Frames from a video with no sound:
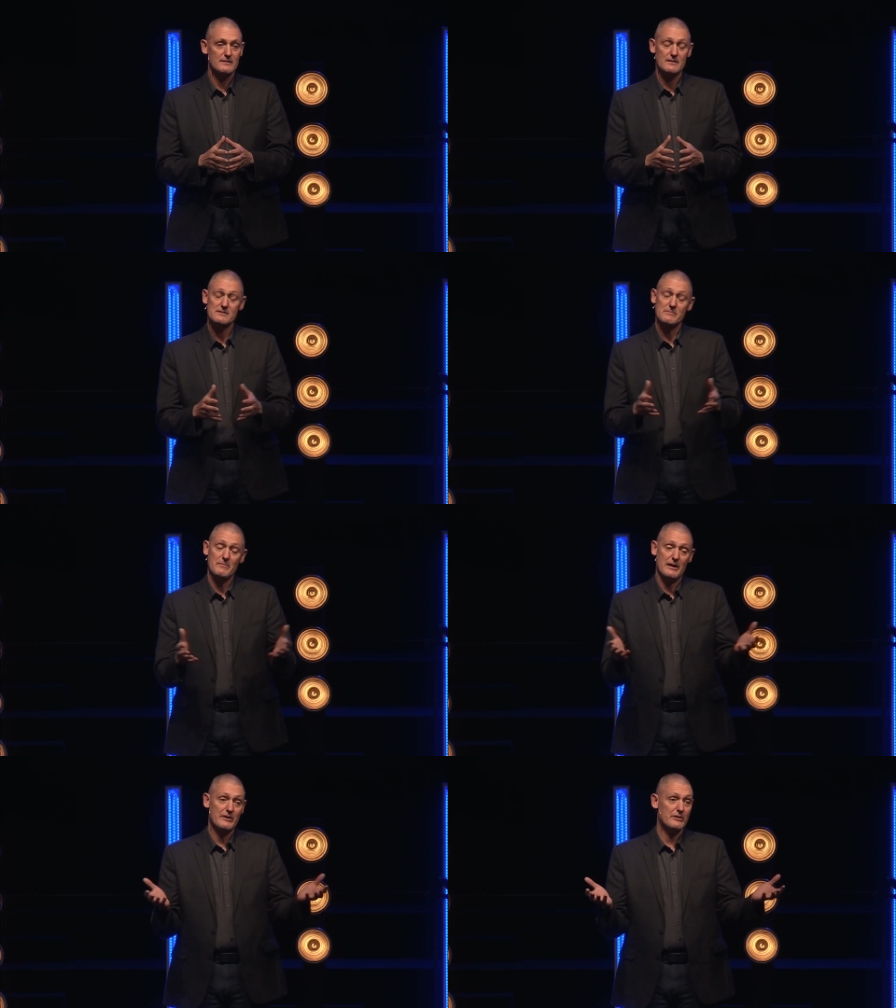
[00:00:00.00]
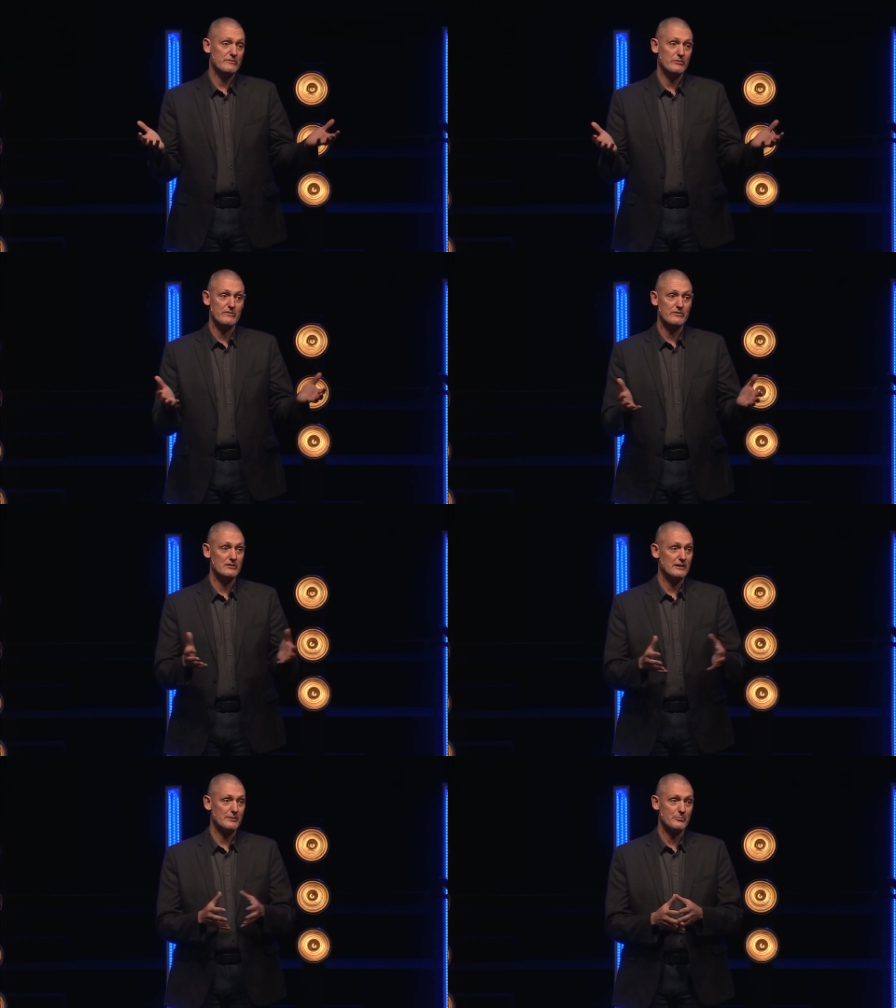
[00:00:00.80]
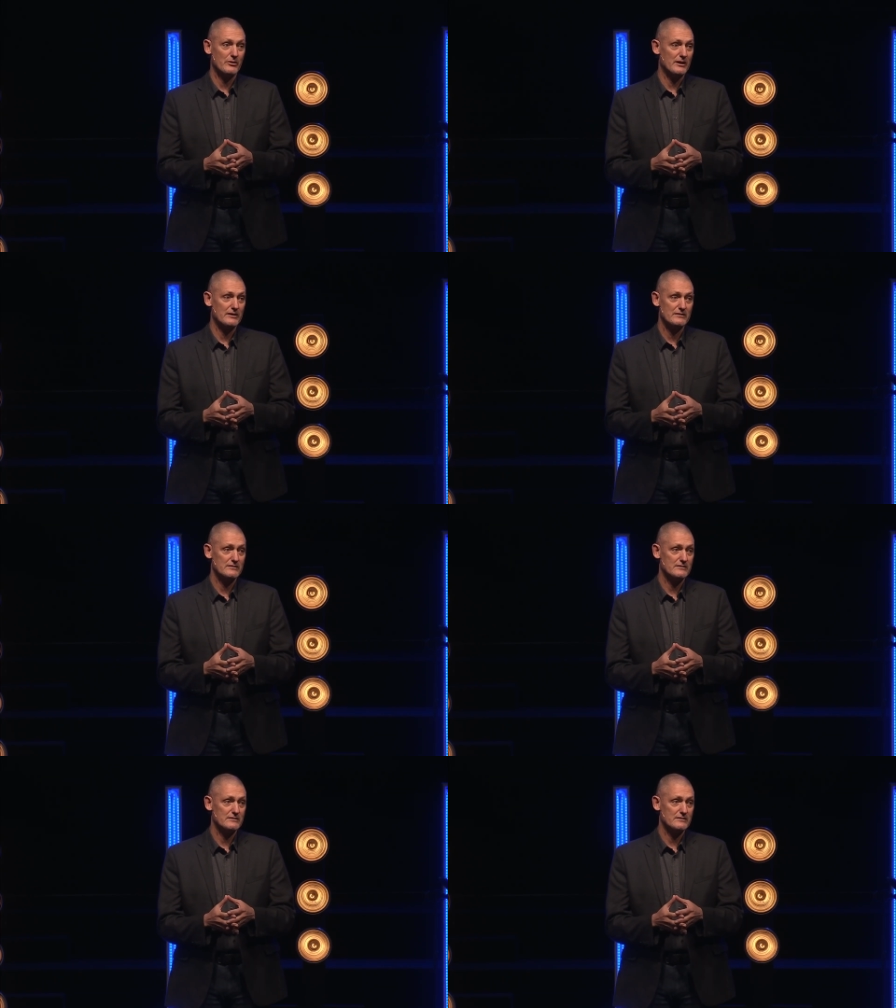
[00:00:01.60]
Doesn't matter if we feel like praying.